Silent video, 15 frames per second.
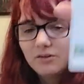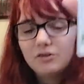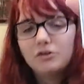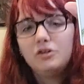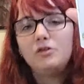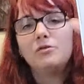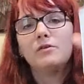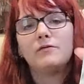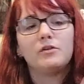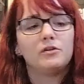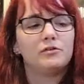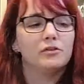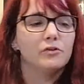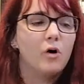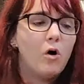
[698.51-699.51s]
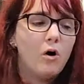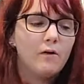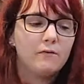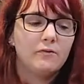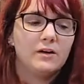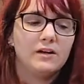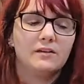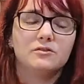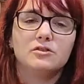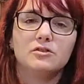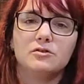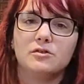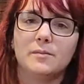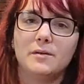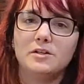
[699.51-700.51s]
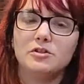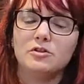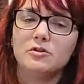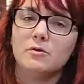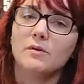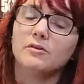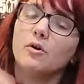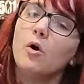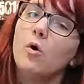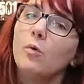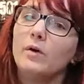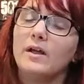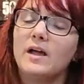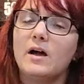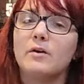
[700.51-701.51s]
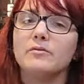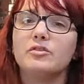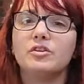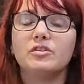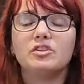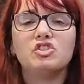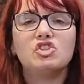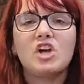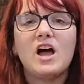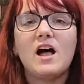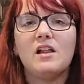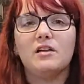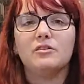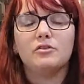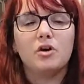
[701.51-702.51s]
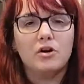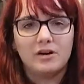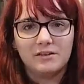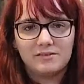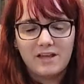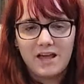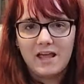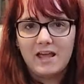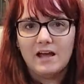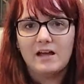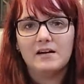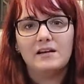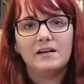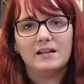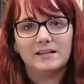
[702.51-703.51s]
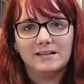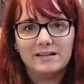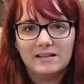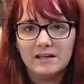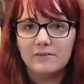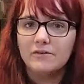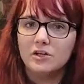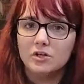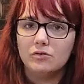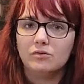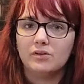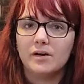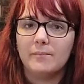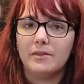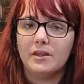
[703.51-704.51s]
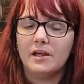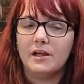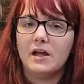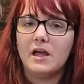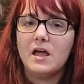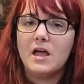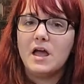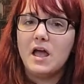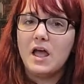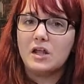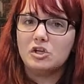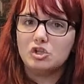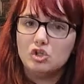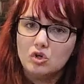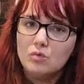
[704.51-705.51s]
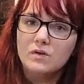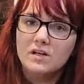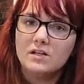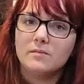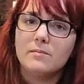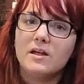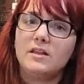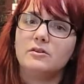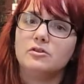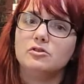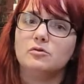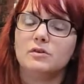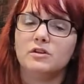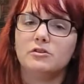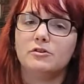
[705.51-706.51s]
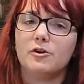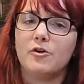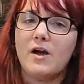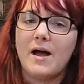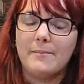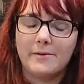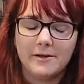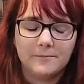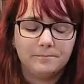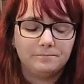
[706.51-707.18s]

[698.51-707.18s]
The universe is offering something to you. It's holding out this chalice on its hand, and it's giving you something, and you need to make the choice to grab it.